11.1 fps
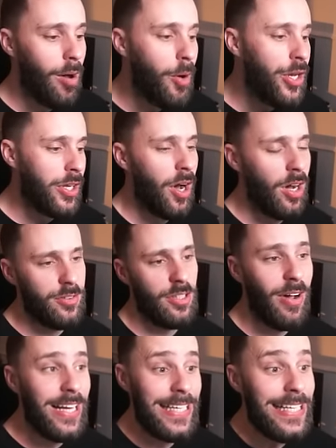I'm only going to Artazon
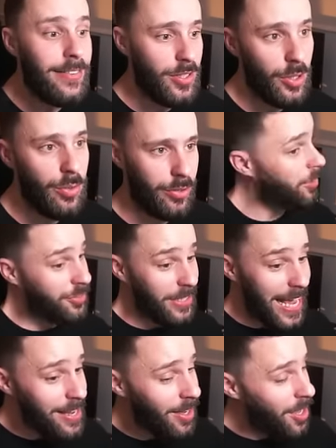if I need to use it.
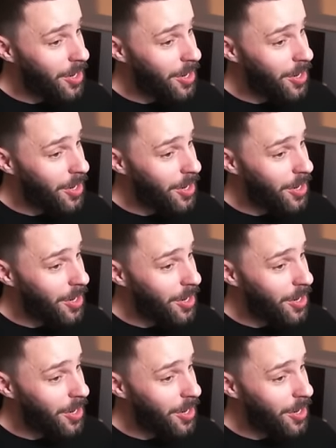See?